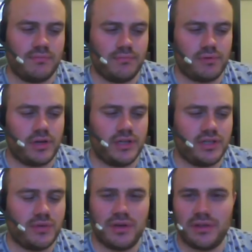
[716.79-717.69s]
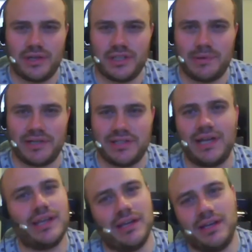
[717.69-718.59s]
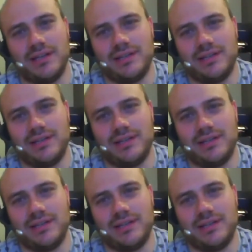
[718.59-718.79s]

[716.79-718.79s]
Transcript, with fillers: Brighton to do anything spectacular.